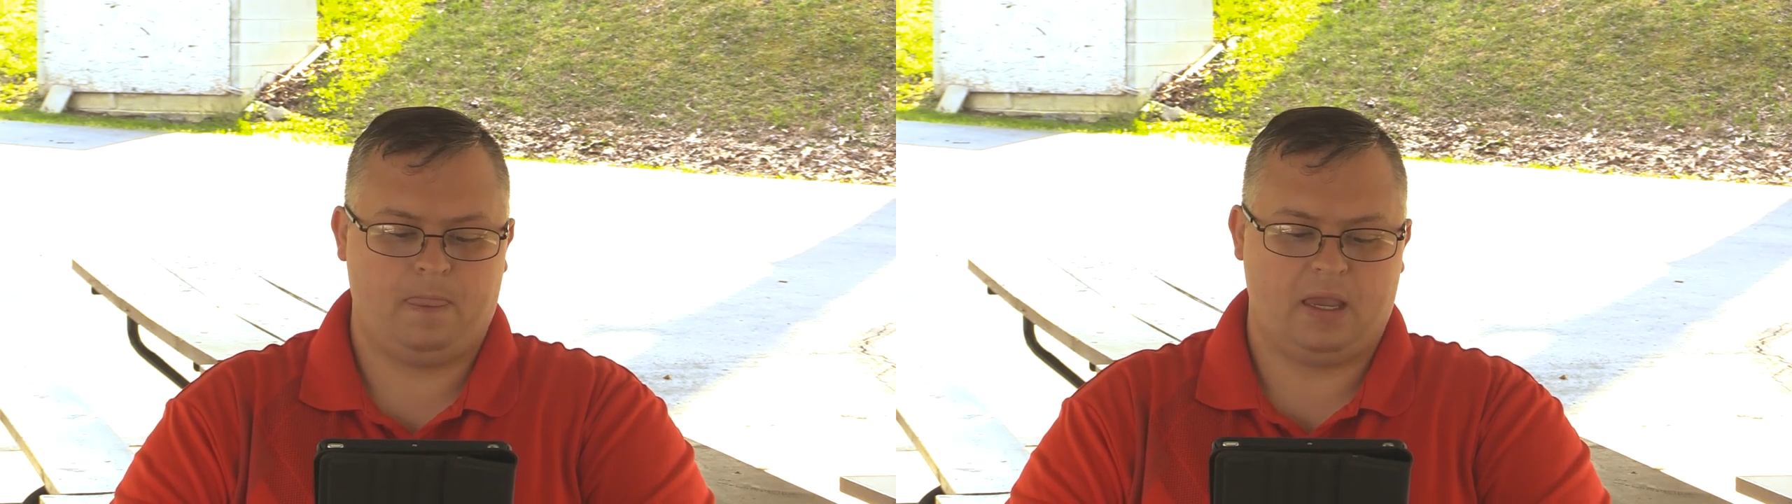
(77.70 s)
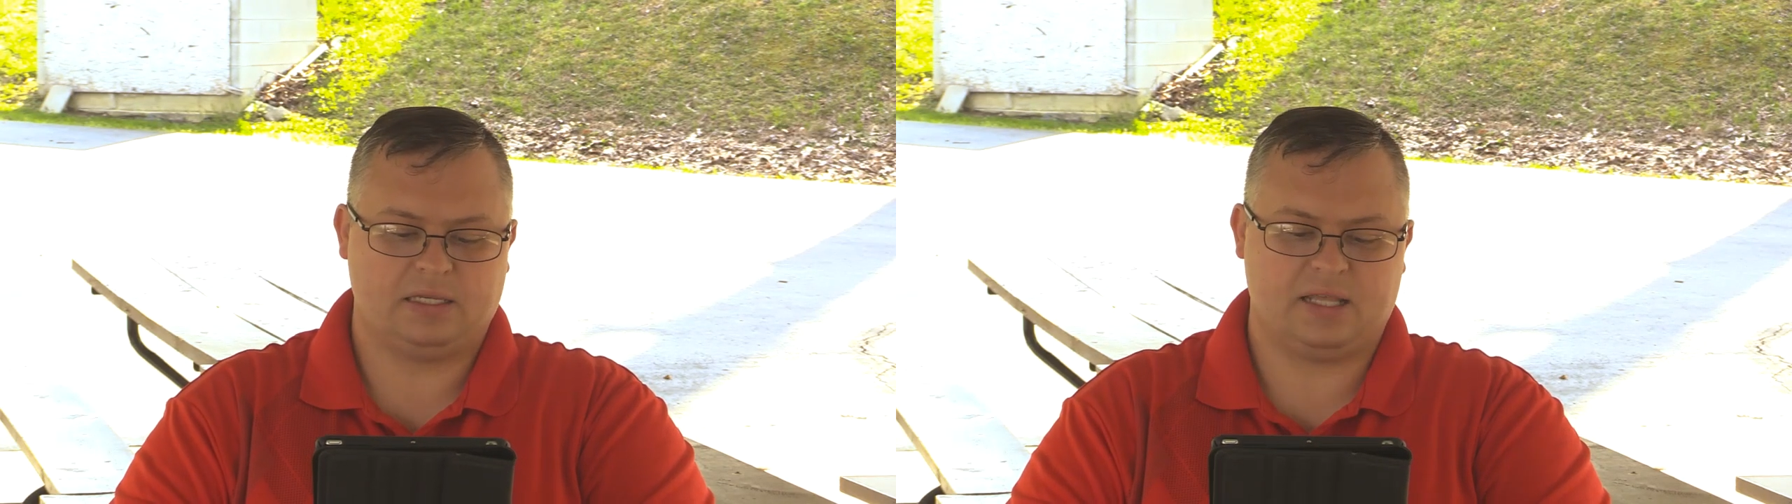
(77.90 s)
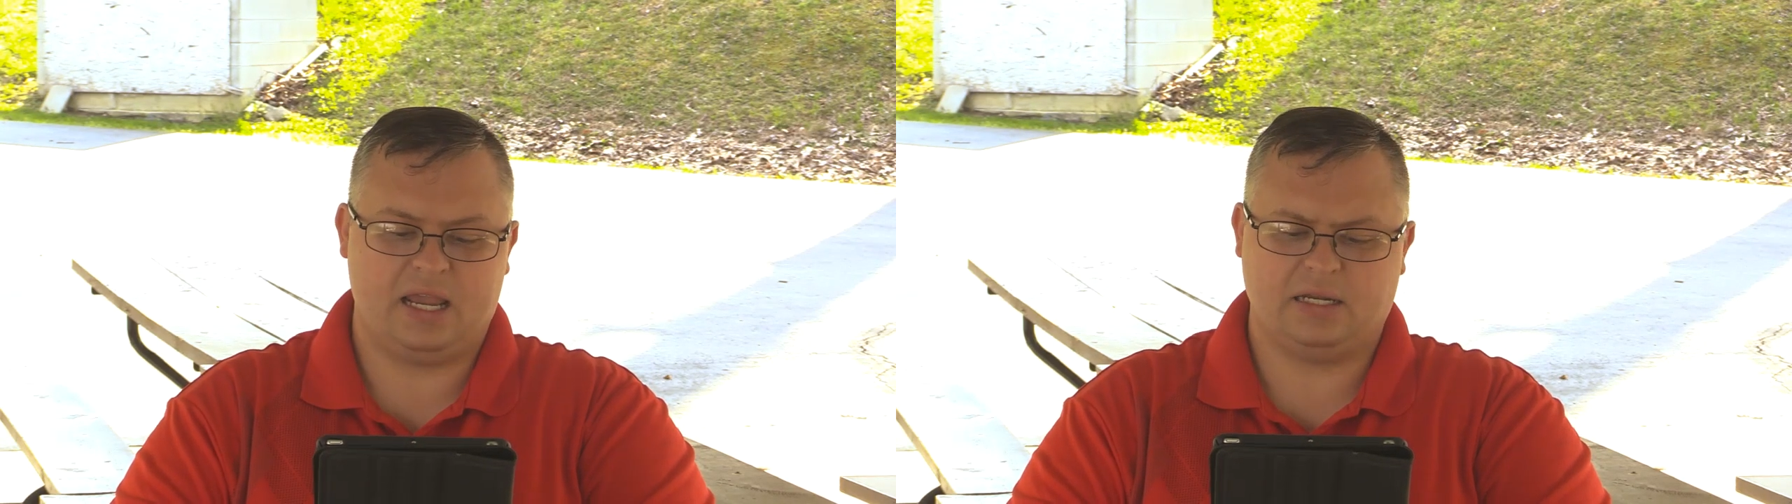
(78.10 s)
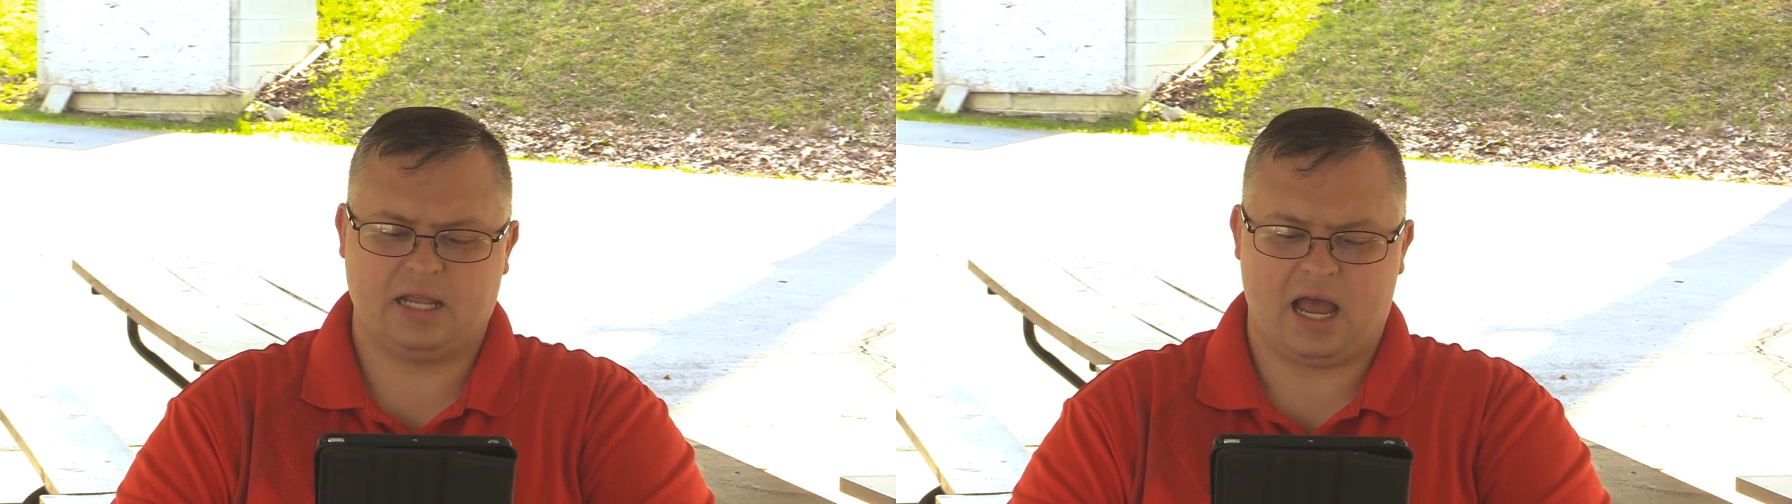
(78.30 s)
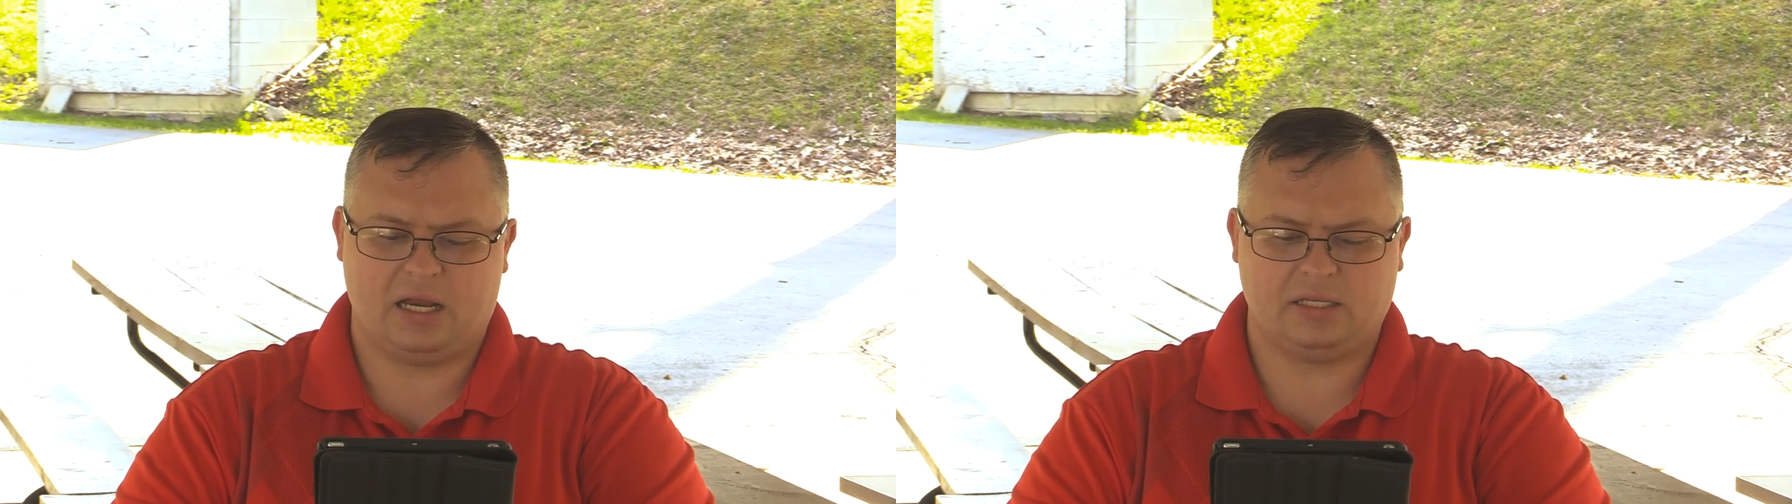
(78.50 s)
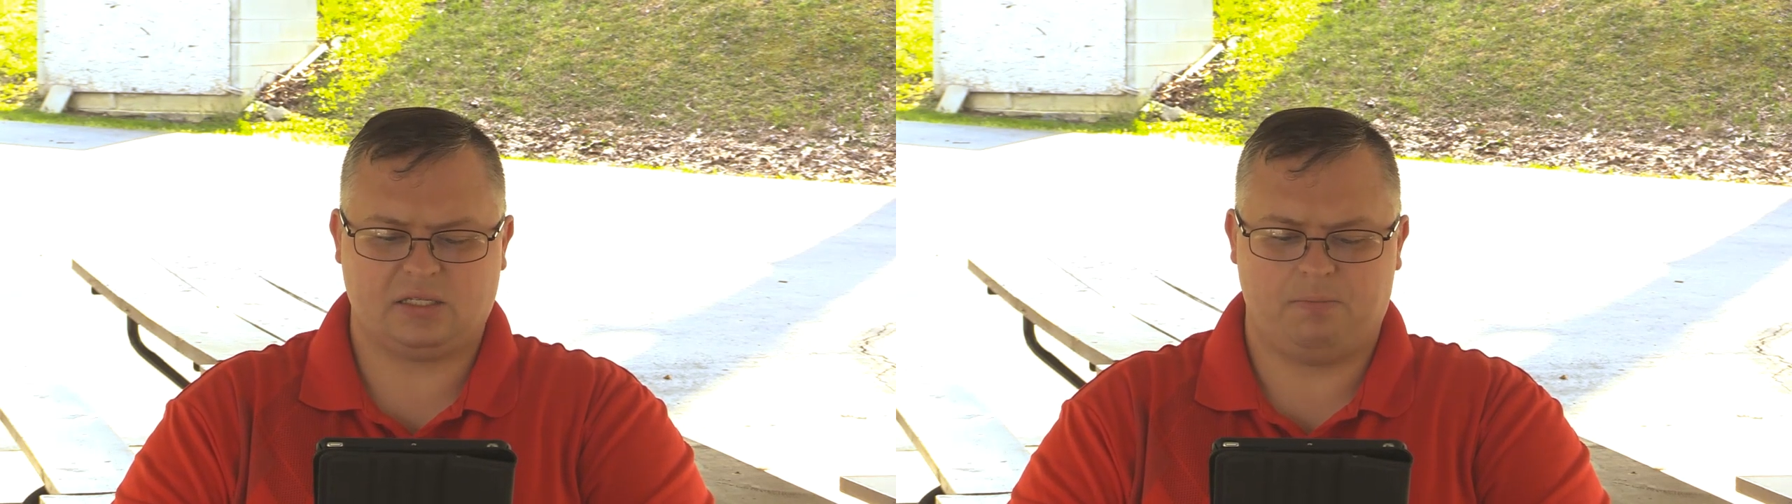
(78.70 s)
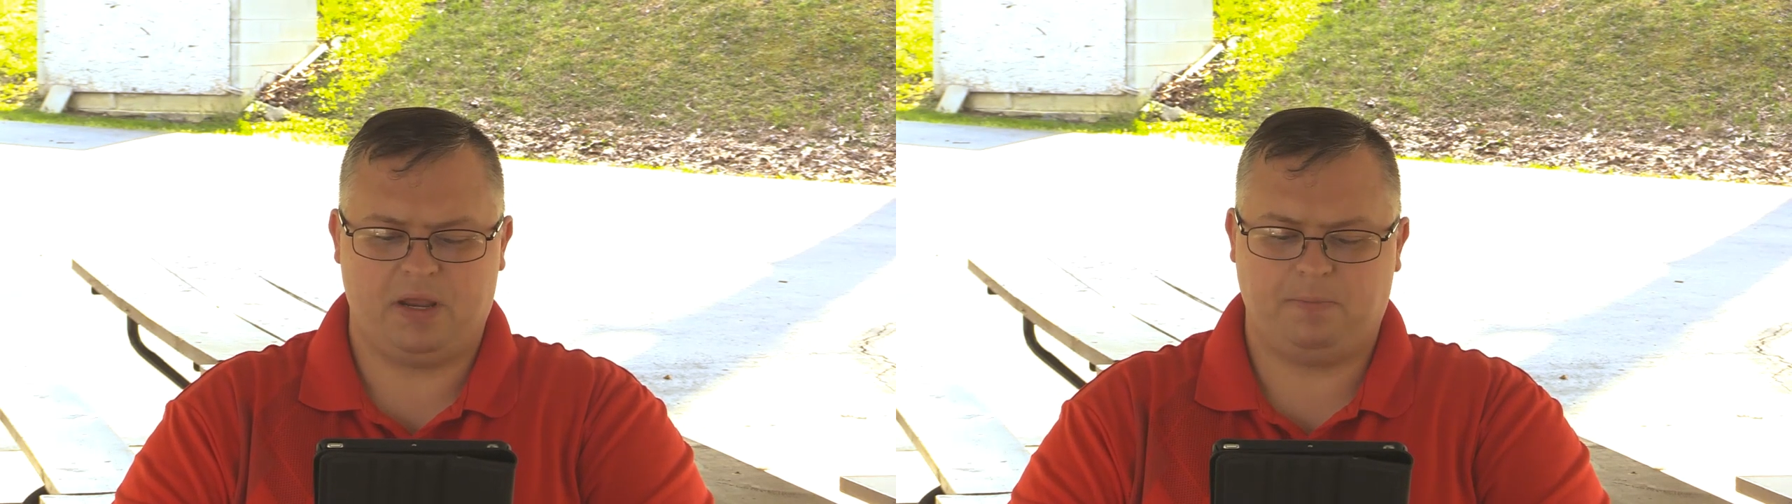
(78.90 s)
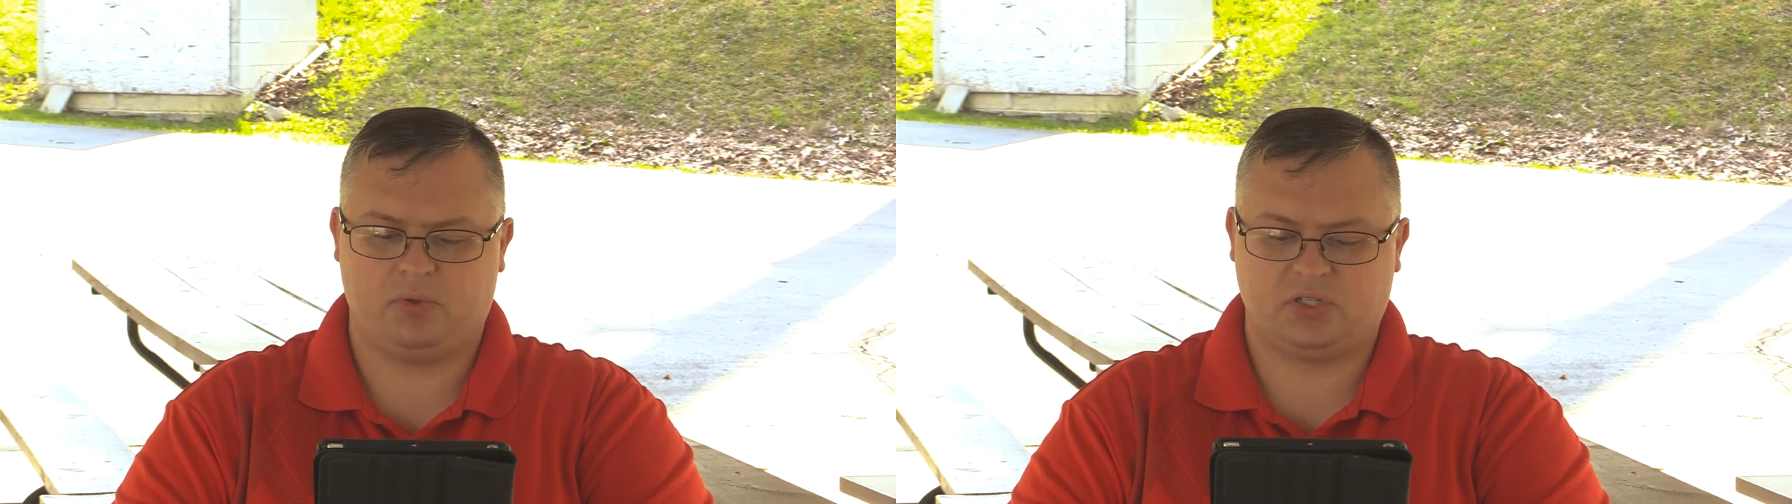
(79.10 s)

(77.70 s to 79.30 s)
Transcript: As they untied it, some people